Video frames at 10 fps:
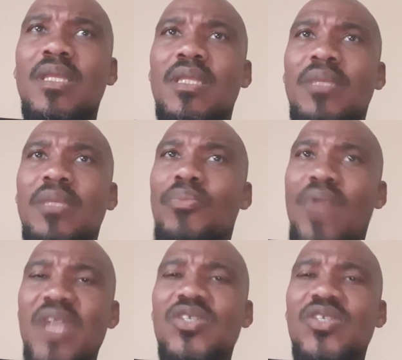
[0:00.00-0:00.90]
the
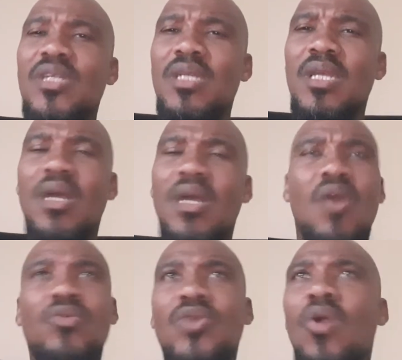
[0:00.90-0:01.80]
pressure
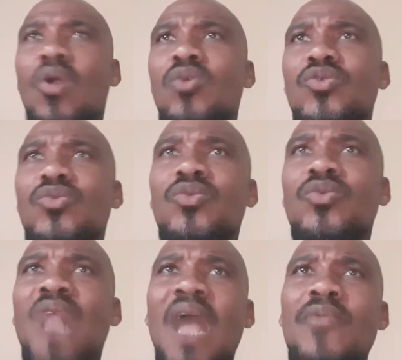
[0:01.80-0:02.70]
on those who do
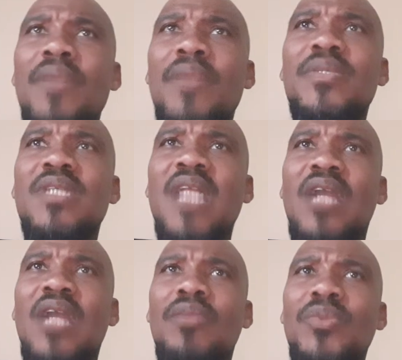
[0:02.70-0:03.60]
not represent our
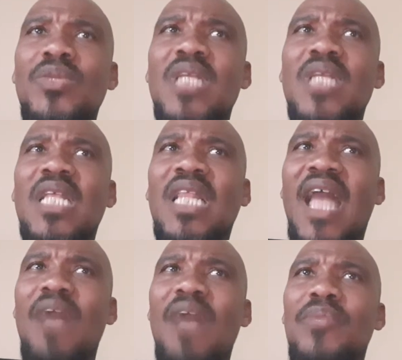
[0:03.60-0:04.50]
community, that
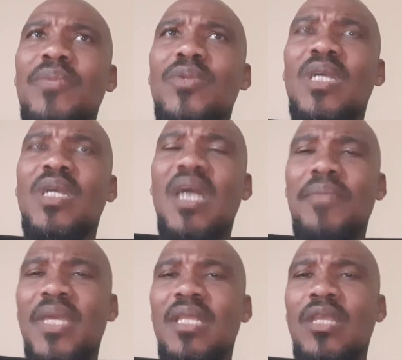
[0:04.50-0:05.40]
allow people to come
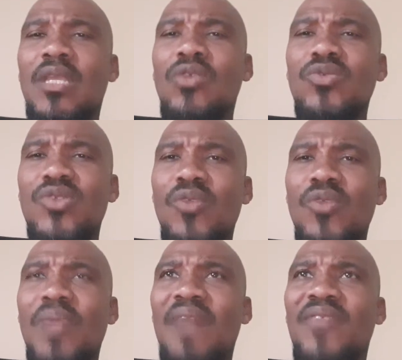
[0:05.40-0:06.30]
in and usurp
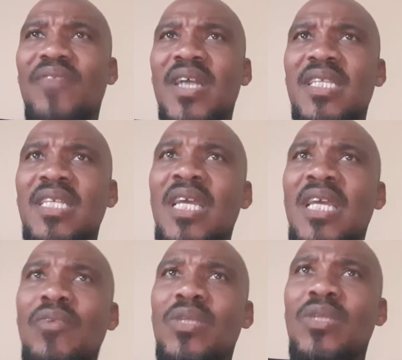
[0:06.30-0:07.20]
our funding
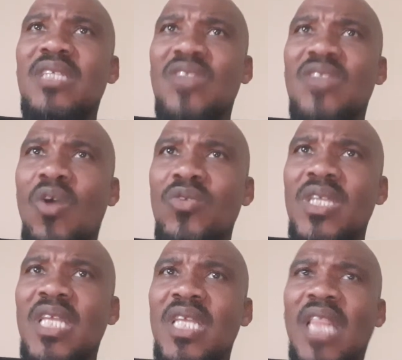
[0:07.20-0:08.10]
with this zoning
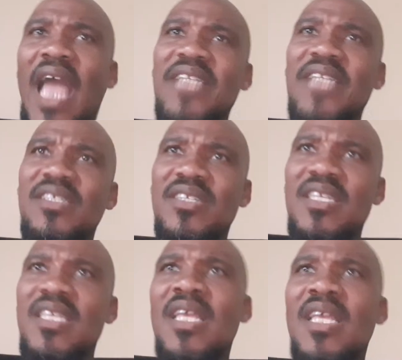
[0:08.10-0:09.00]
and
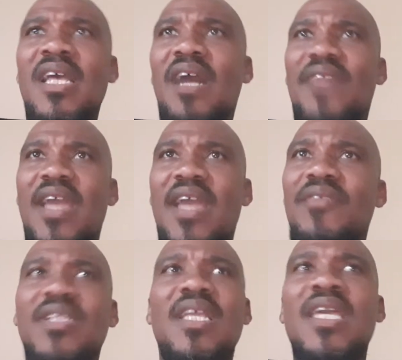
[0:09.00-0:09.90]
licensing of
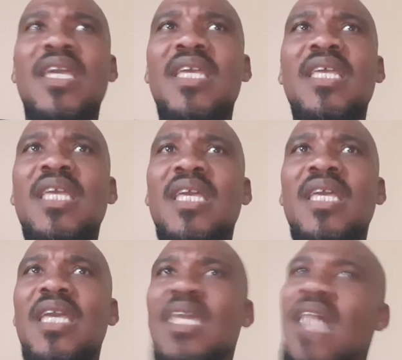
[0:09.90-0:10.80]
everything
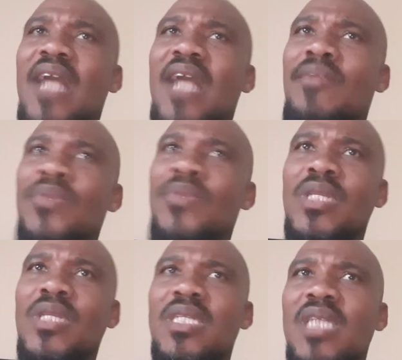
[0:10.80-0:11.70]
in our
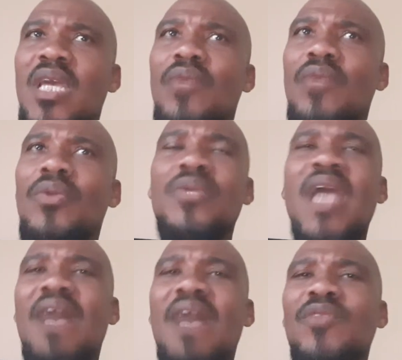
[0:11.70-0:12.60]
communities when we
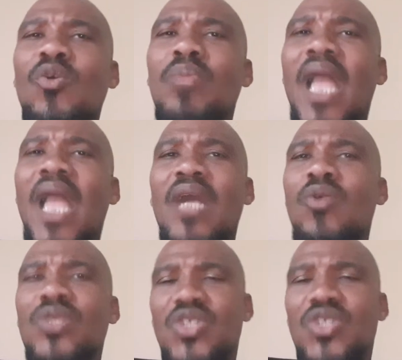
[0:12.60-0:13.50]
have no black
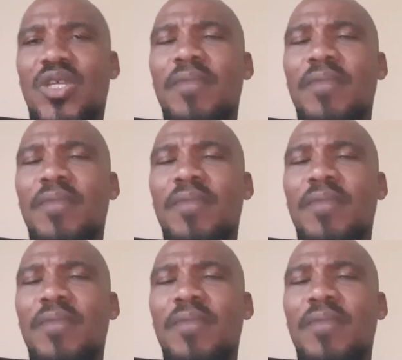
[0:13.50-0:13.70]
ownership